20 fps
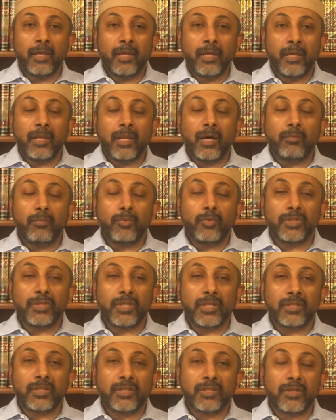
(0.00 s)
Now
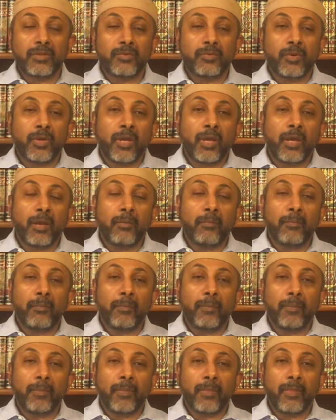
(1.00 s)
Musa said to
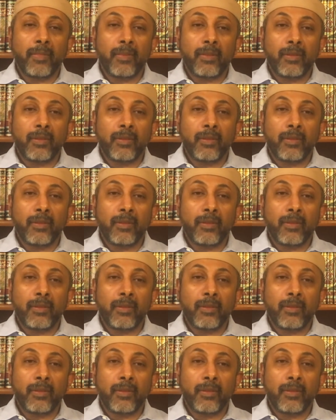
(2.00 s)
him,